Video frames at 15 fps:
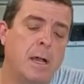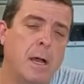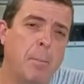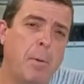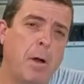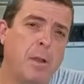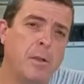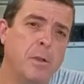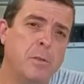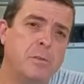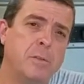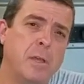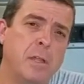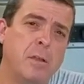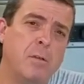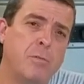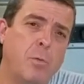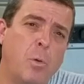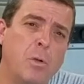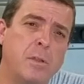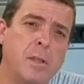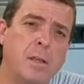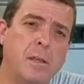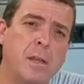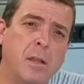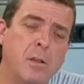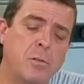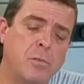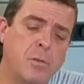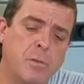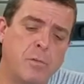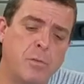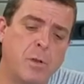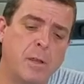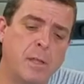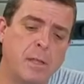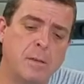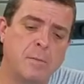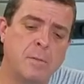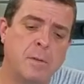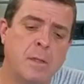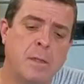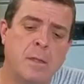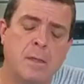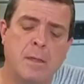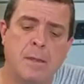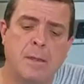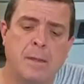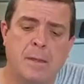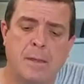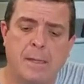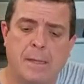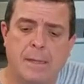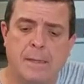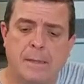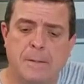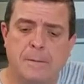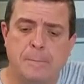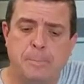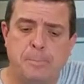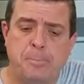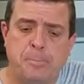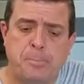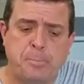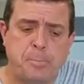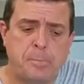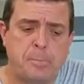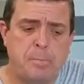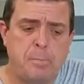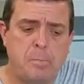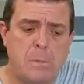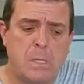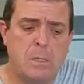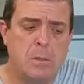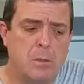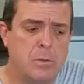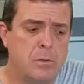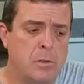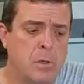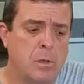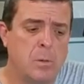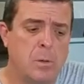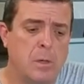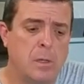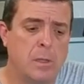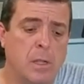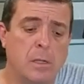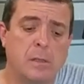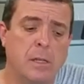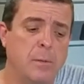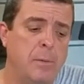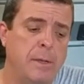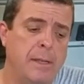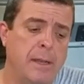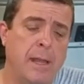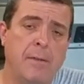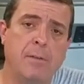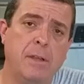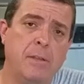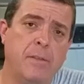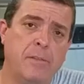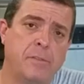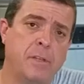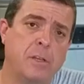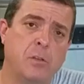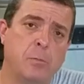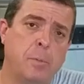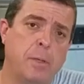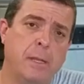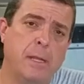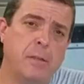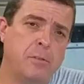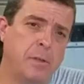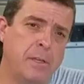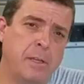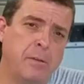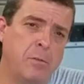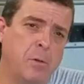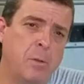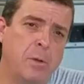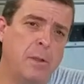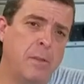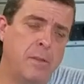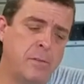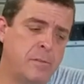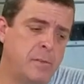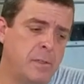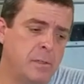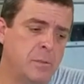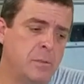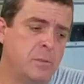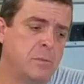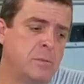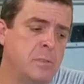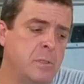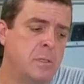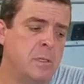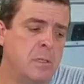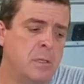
I bought a new set of 410 gears for the front end, and so luckily we didn't have any of the seals put in, so I didn't ruin any of the seals,